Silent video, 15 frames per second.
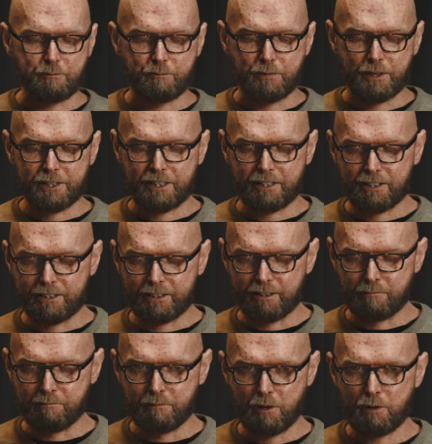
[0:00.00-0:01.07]
but
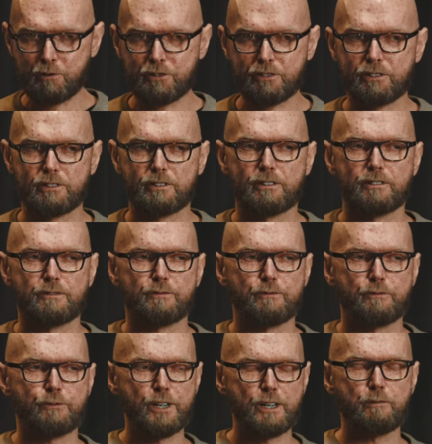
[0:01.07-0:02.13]
the most
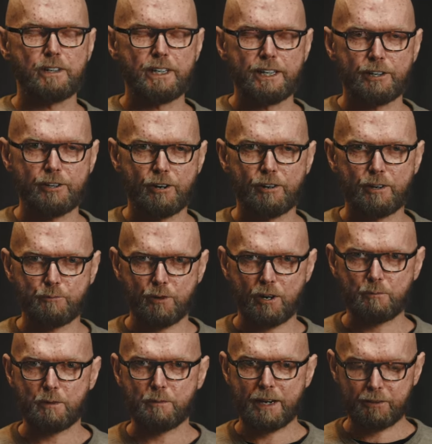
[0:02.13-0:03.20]
frequently occurring
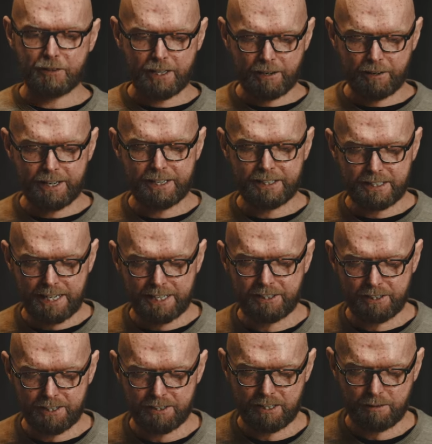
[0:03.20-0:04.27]
problem out there is
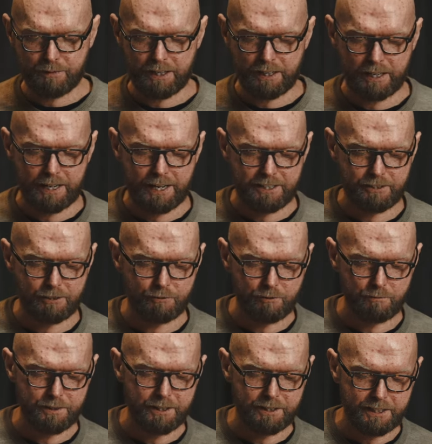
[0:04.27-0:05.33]
actually something that has to do
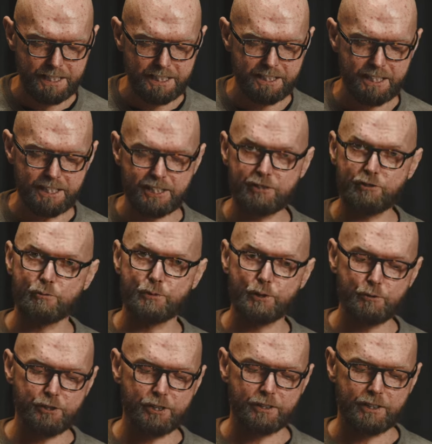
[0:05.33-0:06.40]
with the DC
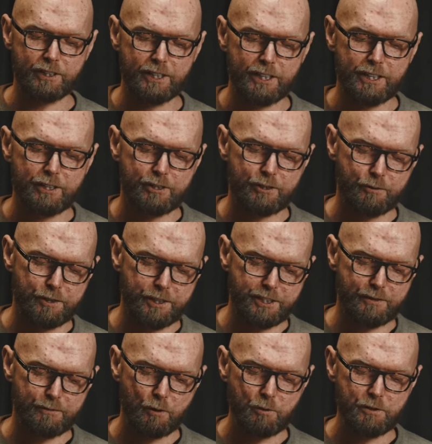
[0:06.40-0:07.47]
distribution. So
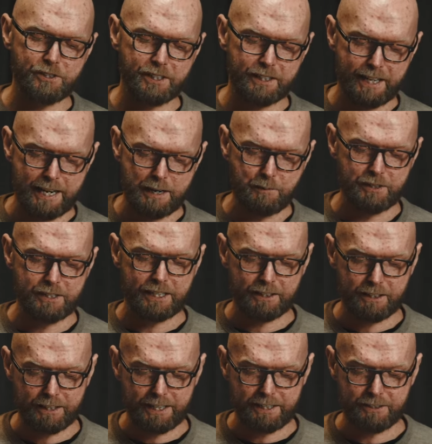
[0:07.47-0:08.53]
it's faults in cables and
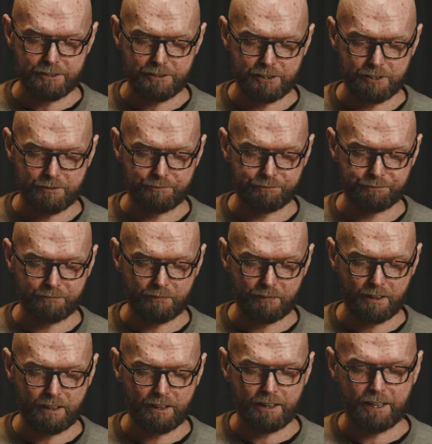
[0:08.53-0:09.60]
connectors.
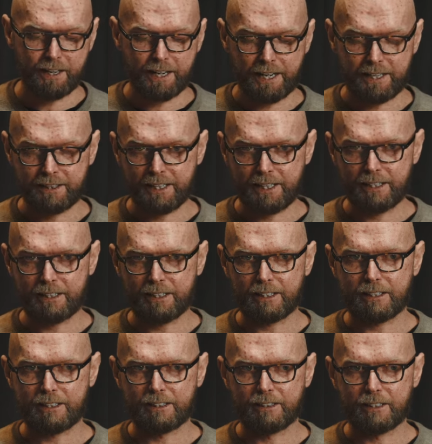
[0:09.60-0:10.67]
And then
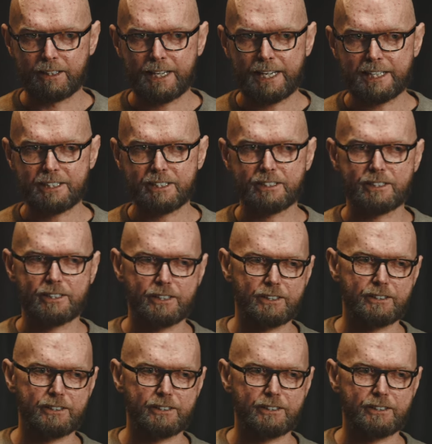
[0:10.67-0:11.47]
the next